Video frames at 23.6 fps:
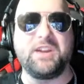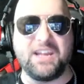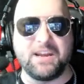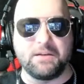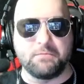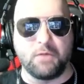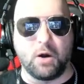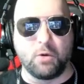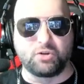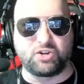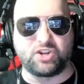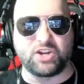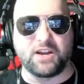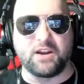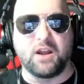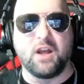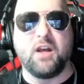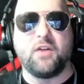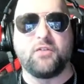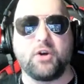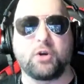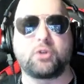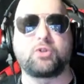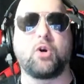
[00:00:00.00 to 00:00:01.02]
in motion.
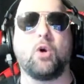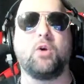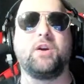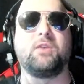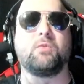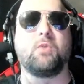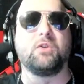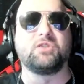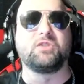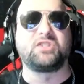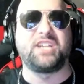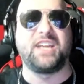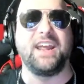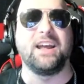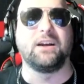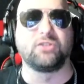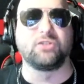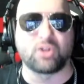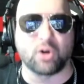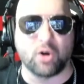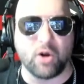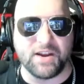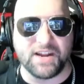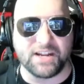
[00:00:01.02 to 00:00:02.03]
The Cody Rhodes heel
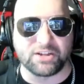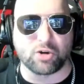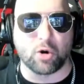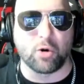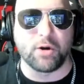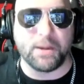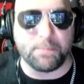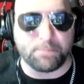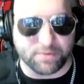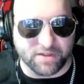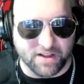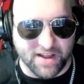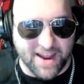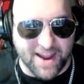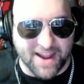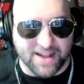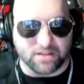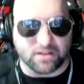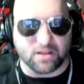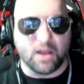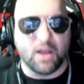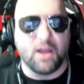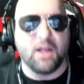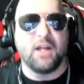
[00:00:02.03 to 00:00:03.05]
turn is already
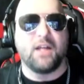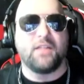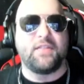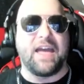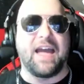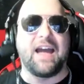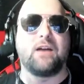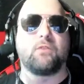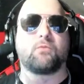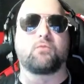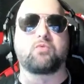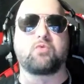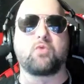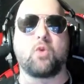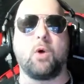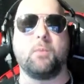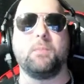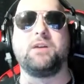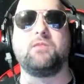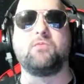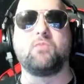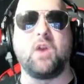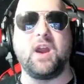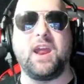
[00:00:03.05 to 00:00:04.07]
planned. That
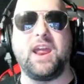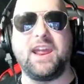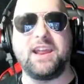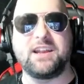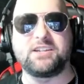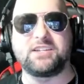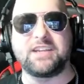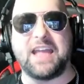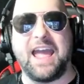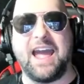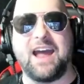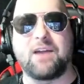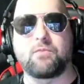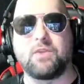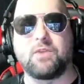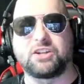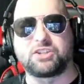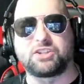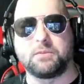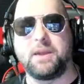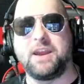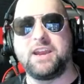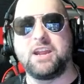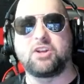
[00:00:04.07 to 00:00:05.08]
Roman Reigns at
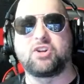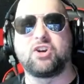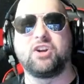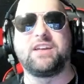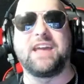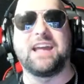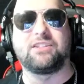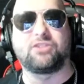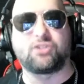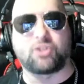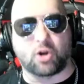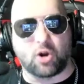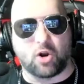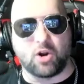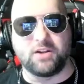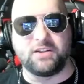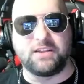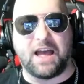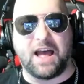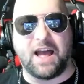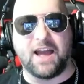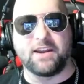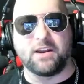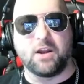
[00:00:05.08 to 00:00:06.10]
WrestleMania could get turned
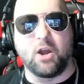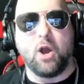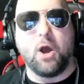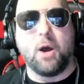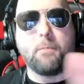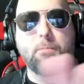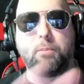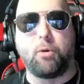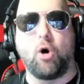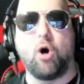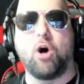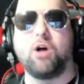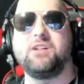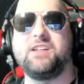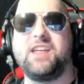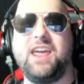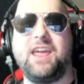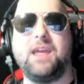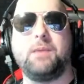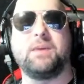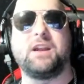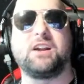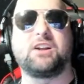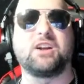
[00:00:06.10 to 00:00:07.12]
on. Paul
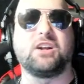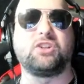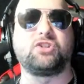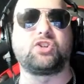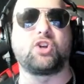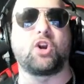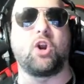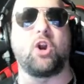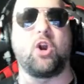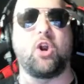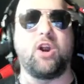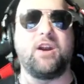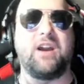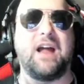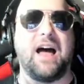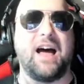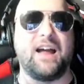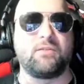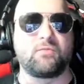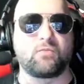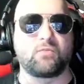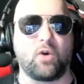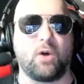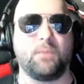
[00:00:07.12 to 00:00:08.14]
Heyman could turn
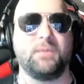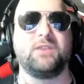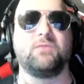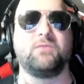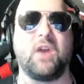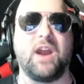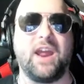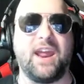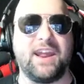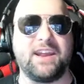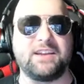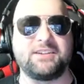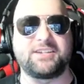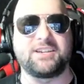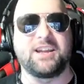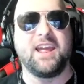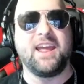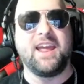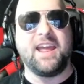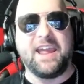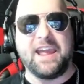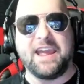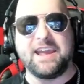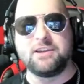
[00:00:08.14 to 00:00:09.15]
on Roman Reigns
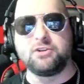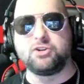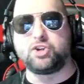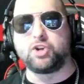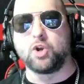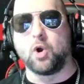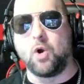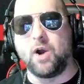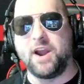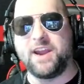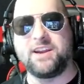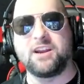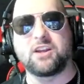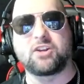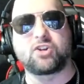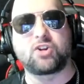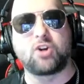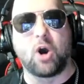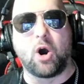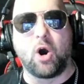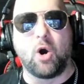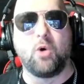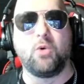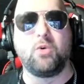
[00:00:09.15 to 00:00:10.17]
and join
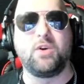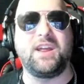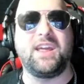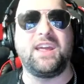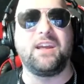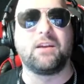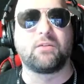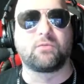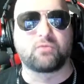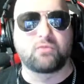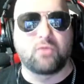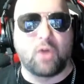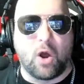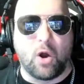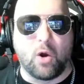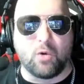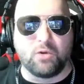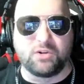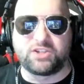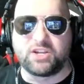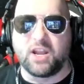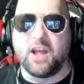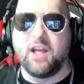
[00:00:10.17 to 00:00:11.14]
Cody Rhodes.